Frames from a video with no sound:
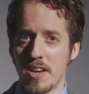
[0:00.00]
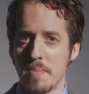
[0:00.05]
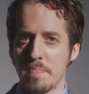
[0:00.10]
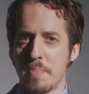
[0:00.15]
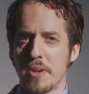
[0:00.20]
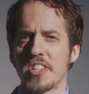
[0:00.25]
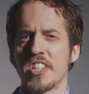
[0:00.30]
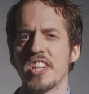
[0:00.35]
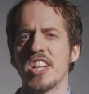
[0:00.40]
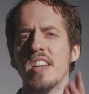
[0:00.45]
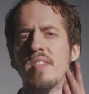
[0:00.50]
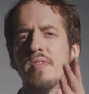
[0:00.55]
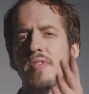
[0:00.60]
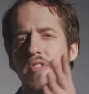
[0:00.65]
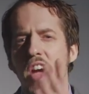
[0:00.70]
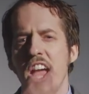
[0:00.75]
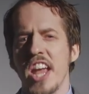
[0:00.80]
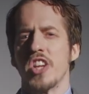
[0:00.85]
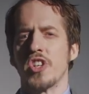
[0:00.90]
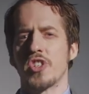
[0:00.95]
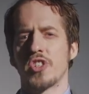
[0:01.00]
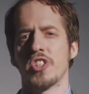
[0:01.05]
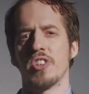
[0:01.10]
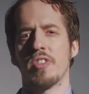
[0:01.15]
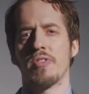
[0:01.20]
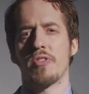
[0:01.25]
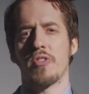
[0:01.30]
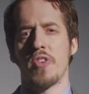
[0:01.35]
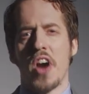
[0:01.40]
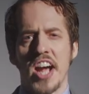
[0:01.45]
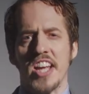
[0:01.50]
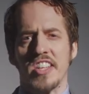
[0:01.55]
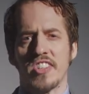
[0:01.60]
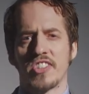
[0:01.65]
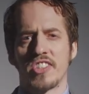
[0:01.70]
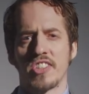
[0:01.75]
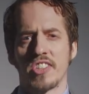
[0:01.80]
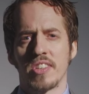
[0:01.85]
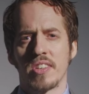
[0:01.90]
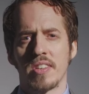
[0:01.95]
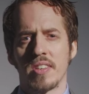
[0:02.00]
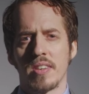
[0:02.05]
but an invasion of rights.